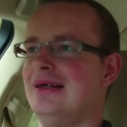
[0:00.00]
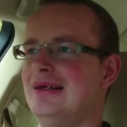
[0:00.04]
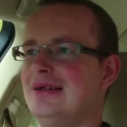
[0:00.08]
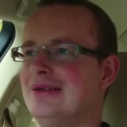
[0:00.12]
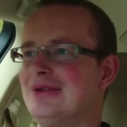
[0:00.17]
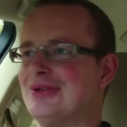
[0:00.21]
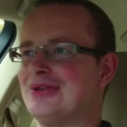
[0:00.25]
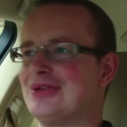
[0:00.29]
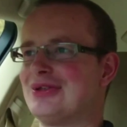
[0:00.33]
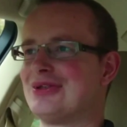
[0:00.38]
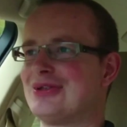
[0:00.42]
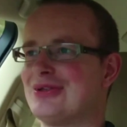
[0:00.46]

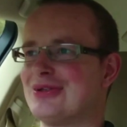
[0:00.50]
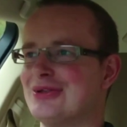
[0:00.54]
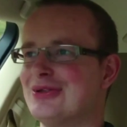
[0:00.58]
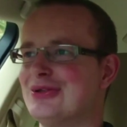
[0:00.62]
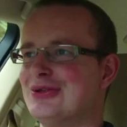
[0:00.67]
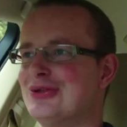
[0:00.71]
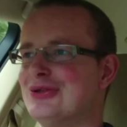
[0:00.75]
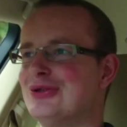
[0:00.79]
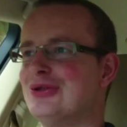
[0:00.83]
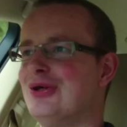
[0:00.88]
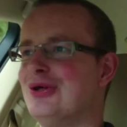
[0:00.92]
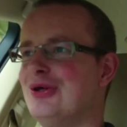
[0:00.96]
it's
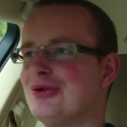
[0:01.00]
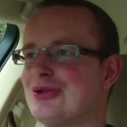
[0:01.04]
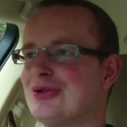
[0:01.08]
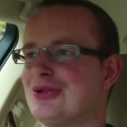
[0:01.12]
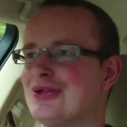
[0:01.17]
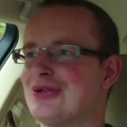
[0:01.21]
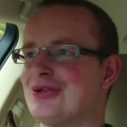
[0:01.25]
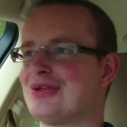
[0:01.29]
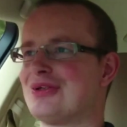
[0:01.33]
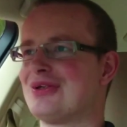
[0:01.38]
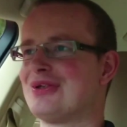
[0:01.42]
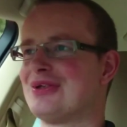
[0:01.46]
not
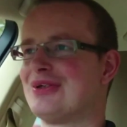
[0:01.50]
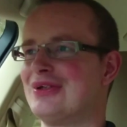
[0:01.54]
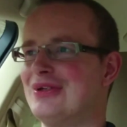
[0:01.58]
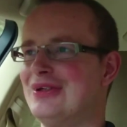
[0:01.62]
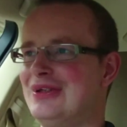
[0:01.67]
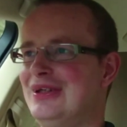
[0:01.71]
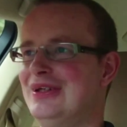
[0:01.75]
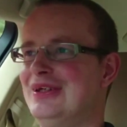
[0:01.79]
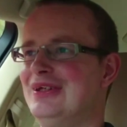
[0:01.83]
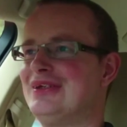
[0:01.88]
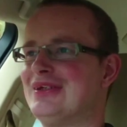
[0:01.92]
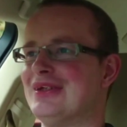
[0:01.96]

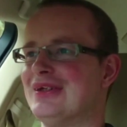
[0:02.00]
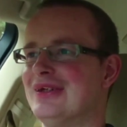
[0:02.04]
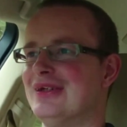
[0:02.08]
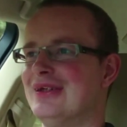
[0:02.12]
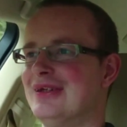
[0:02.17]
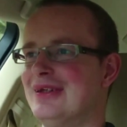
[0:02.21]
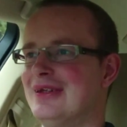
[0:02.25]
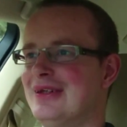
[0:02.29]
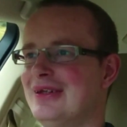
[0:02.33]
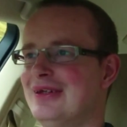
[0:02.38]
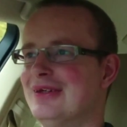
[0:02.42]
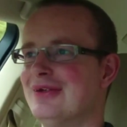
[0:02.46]

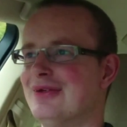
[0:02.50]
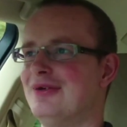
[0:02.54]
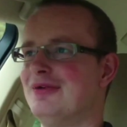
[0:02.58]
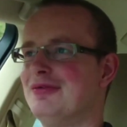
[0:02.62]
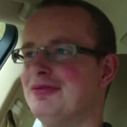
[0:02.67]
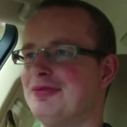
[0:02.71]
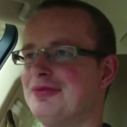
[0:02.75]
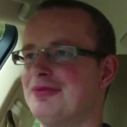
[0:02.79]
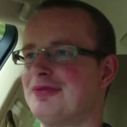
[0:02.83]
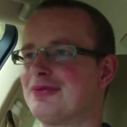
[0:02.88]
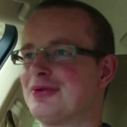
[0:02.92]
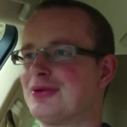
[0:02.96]
decent
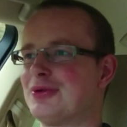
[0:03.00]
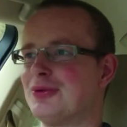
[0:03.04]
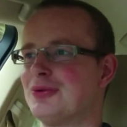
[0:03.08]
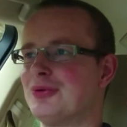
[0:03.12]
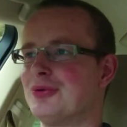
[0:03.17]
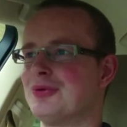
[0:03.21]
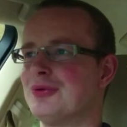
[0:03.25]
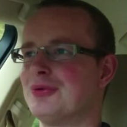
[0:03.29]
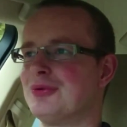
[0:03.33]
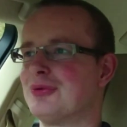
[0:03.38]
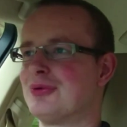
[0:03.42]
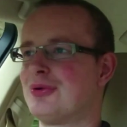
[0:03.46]
enough
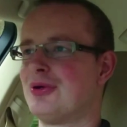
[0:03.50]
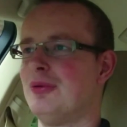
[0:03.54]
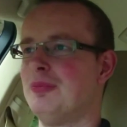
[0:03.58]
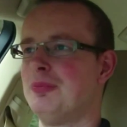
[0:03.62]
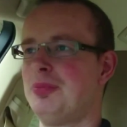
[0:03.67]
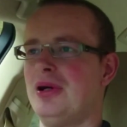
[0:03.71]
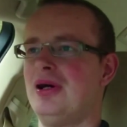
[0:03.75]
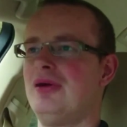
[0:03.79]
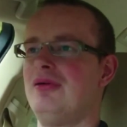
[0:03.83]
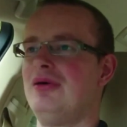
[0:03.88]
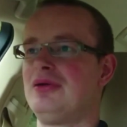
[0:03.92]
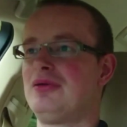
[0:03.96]
to
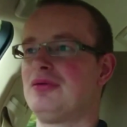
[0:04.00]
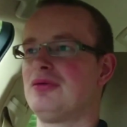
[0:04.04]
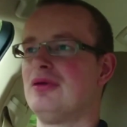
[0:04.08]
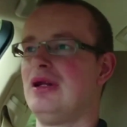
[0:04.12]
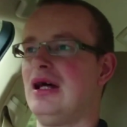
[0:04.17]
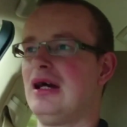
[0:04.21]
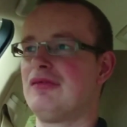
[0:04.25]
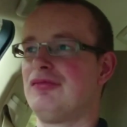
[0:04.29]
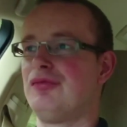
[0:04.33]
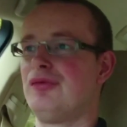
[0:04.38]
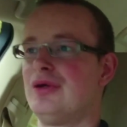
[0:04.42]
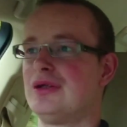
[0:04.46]
compare it to,
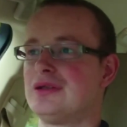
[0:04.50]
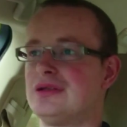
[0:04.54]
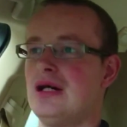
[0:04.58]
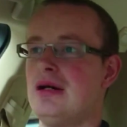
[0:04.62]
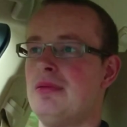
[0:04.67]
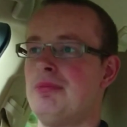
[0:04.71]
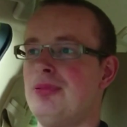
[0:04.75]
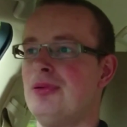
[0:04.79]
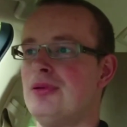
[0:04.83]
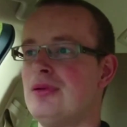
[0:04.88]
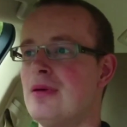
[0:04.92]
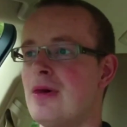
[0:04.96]
like, for
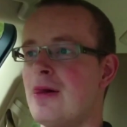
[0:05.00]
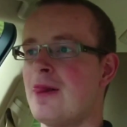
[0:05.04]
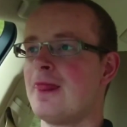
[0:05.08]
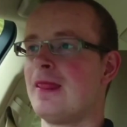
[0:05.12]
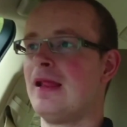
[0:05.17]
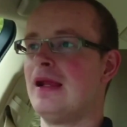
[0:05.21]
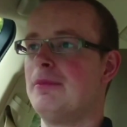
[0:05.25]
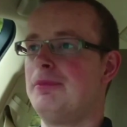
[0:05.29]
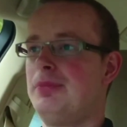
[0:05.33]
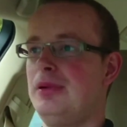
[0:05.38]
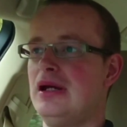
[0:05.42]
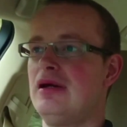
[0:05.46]
example,
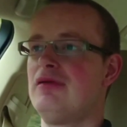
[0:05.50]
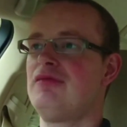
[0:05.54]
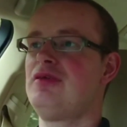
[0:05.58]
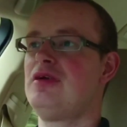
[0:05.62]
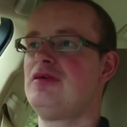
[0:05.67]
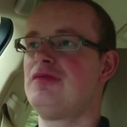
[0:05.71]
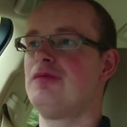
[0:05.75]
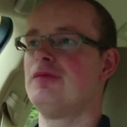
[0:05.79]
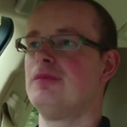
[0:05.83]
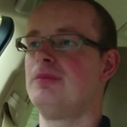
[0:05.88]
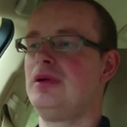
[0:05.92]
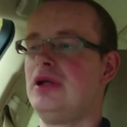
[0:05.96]

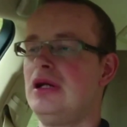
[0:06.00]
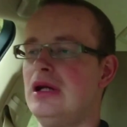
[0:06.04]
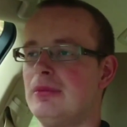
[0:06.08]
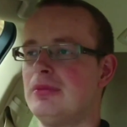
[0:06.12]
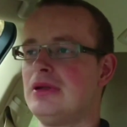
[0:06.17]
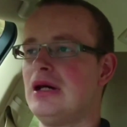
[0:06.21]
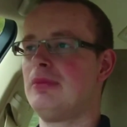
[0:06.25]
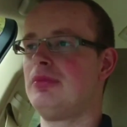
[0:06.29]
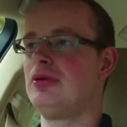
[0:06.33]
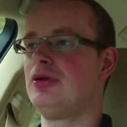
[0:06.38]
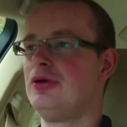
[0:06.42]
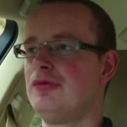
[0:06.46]

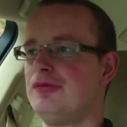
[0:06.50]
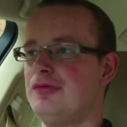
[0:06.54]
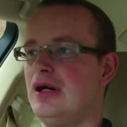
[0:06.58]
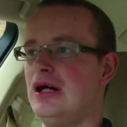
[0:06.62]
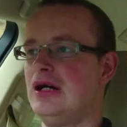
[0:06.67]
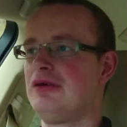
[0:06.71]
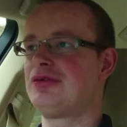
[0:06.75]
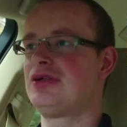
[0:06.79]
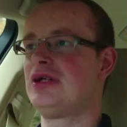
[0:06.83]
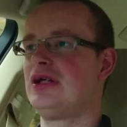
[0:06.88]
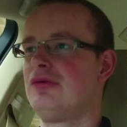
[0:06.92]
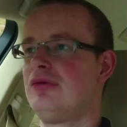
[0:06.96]
BMW
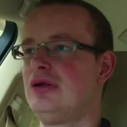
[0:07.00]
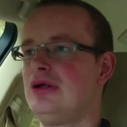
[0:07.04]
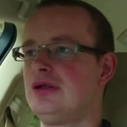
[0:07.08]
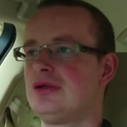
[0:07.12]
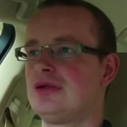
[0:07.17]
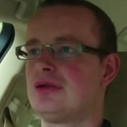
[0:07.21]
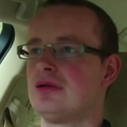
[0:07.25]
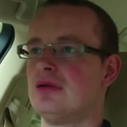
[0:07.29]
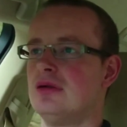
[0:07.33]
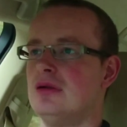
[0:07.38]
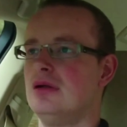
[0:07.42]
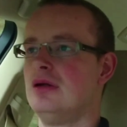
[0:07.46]
5
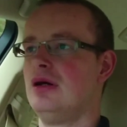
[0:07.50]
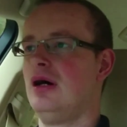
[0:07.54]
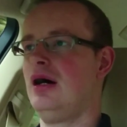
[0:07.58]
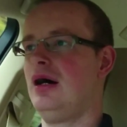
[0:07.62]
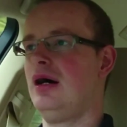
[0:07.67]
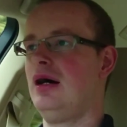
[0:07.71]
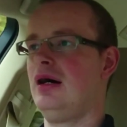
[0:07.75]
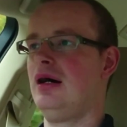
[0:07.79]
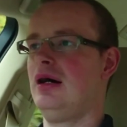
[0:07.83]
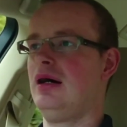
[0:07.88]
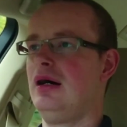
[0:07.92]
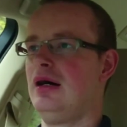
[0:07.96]
Series,
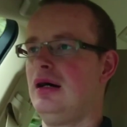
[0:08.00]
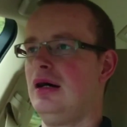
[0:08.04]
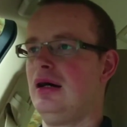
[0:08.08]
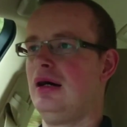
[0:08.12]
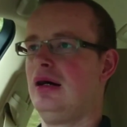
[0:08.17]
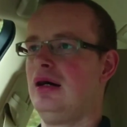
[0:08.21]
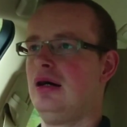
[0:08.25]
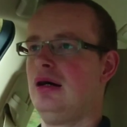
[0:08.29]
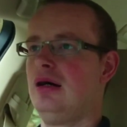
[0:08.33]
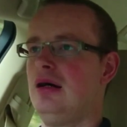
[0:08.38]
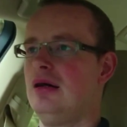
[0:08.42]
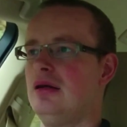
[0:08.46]

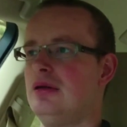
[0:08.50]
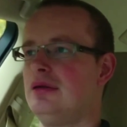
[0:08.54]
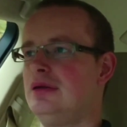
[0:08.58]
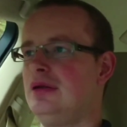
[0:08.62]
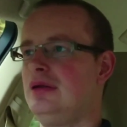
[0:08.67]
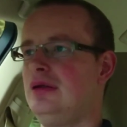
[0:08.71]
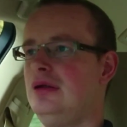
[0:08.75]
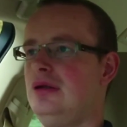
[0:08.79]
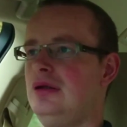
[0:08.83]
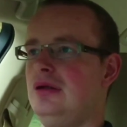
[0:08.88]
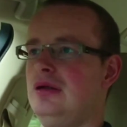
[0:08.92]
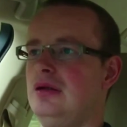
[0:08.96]

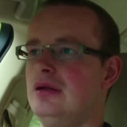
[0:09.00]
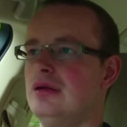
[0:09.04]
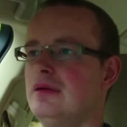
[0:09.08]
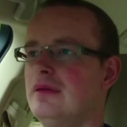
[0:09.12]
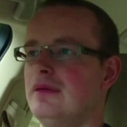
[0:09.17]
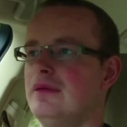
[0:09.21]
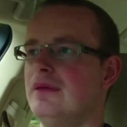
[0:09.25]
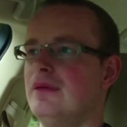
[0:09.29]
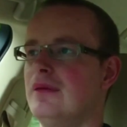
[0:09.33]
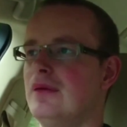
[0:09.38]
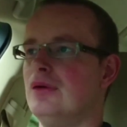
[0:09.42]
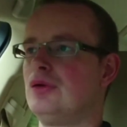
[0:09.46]
the
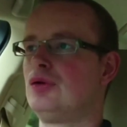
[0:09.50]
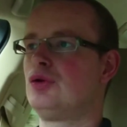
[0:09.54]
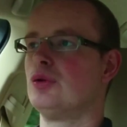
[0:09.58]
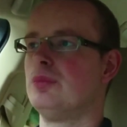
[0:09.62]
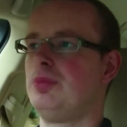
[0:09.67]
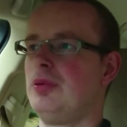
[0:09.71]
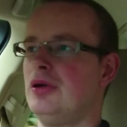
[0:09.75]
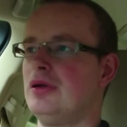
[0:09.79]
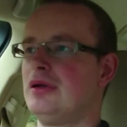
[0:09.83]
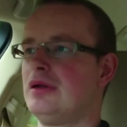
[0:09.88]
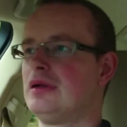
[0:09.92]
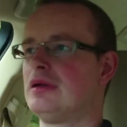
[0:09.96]

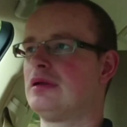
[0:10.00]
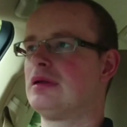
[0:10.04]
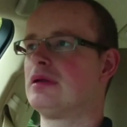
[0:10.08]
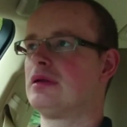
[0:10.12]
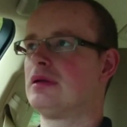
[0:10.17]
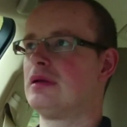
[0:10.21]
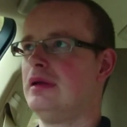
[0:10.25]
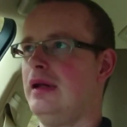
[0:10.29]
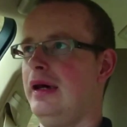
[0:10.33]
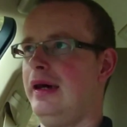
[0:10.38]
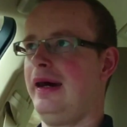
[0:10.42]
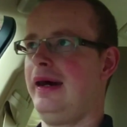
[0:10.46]

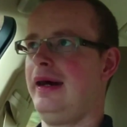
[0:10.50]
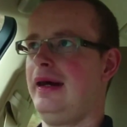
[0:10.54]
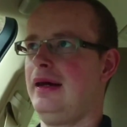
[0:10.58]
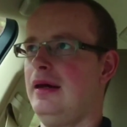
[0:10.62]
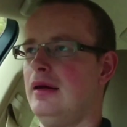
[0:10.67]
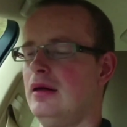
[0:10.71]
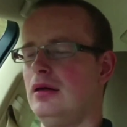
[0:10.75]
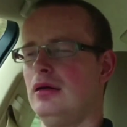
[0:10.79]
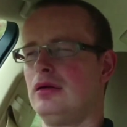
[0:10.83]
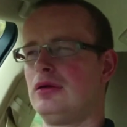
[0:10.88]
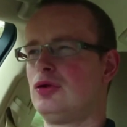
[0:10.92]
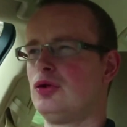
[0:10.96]

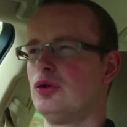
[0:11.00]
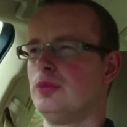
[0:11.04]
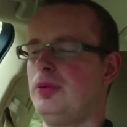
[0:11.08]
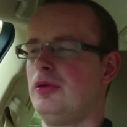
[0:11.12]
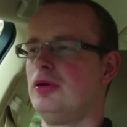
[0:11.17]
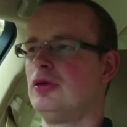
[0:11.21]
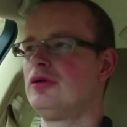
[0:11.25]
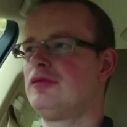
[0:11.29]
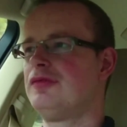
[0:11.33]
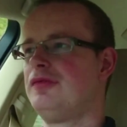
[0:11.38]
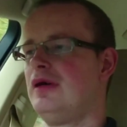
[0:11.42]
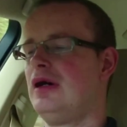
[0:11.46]

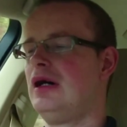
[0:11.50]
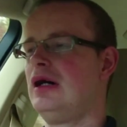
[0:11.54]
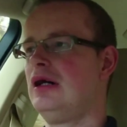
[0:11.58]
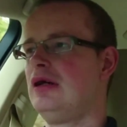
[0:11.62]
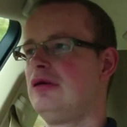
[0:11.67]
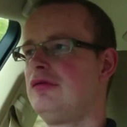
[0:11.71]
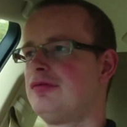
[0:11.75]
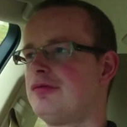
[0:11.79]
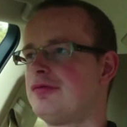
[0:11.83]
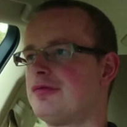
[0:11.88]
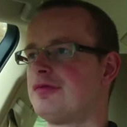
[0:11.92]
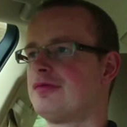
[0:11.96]

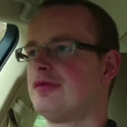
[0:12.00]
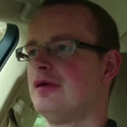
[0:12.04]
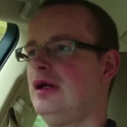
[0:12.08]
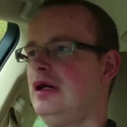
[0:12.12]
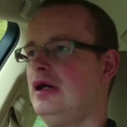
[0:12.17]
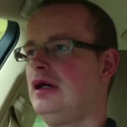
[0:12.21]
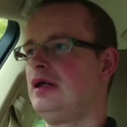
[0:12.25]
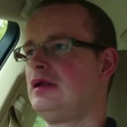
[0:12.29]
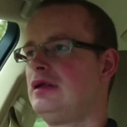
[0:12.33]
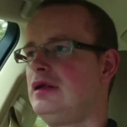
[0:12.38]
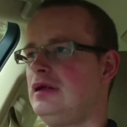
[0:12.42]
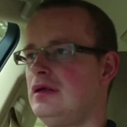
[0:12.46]

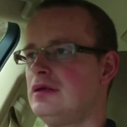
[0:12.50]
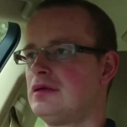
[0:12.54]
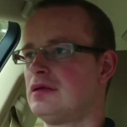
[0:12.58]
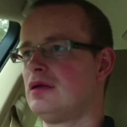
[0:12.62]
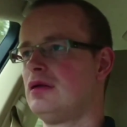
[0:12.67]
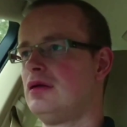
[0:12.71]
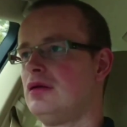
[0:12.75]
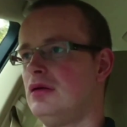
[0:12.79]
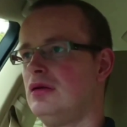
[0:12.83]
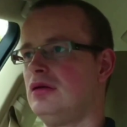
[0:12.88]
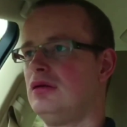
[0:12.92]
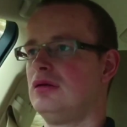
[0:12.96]
2.5
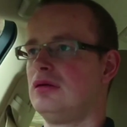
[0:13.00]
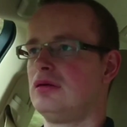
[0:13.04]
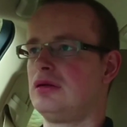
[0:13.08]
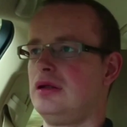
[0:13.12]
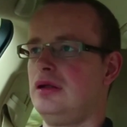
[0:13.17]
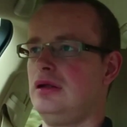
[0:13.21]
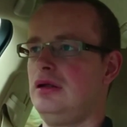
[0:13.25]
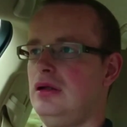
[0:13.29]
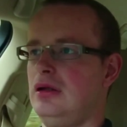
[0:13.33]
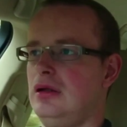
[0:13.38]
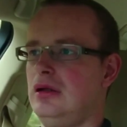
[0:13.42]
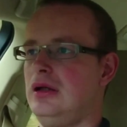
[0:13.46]
diesel or
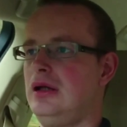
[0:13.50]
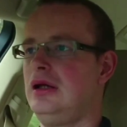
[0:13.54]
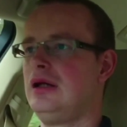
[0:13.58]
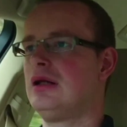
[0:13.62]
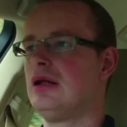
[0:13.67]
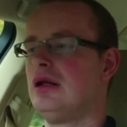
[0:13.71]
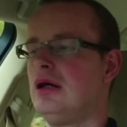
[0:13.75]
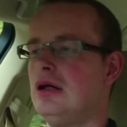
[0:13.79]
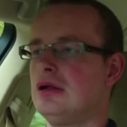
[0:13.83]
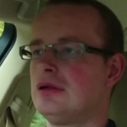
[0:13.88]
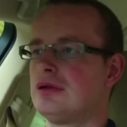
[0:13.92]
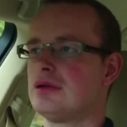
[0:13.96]
the
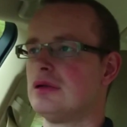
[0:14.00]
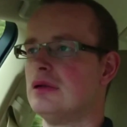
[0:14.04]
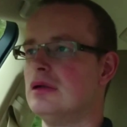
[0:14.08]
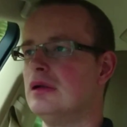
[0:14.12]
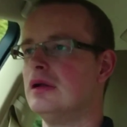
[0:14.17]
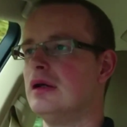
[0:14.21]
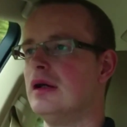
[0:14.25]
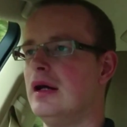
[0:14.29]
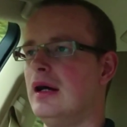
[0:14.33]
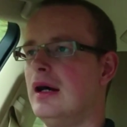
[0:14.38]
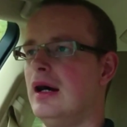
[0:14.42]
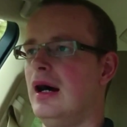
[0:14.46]
E-Class.
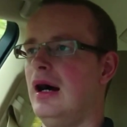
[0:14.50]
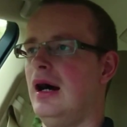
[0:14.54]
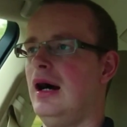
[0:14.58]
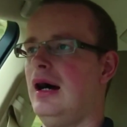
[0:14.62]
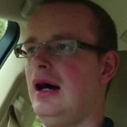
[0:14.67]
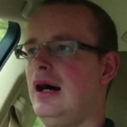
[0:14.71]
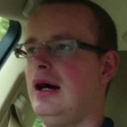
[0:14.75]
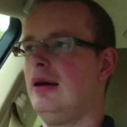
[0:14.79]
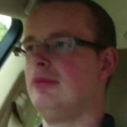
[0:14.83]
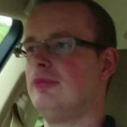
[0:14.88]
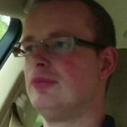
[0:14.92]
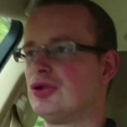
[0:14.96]

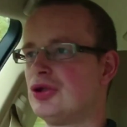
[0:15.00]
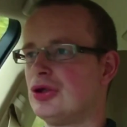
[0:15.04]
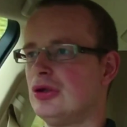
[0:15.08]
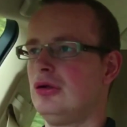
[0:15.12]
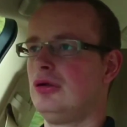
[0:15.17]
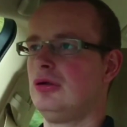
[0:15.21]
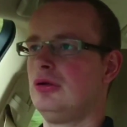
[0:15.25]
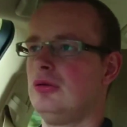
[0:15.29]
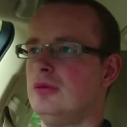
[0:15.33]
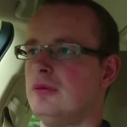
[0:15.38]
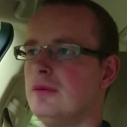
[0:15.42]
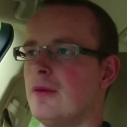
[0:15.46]

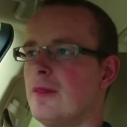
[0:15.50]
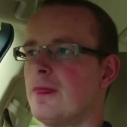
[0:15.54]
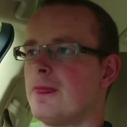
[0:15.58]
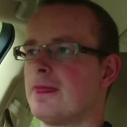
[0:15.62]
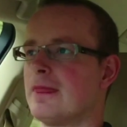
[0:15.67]
So